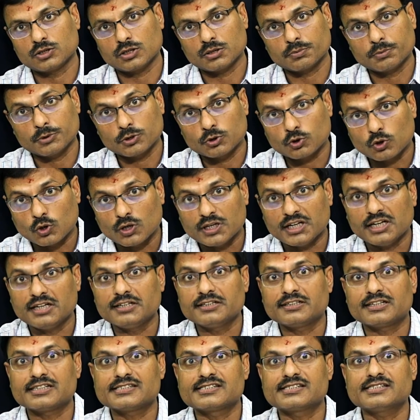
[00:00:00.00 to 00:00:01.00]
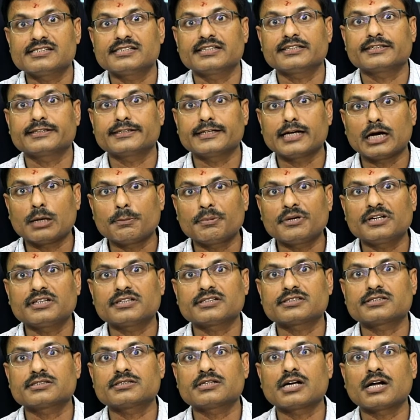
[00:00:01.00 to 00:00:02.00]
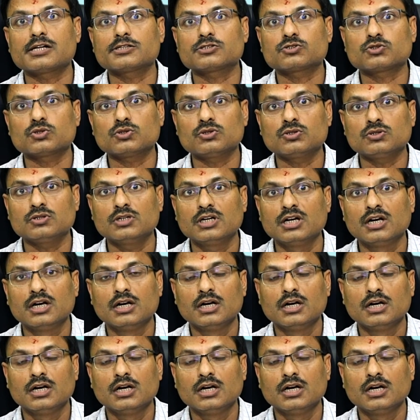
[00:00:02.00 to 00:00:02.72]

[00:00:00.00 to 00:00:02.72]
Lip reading: will be no hindrance in the rehabilitation also.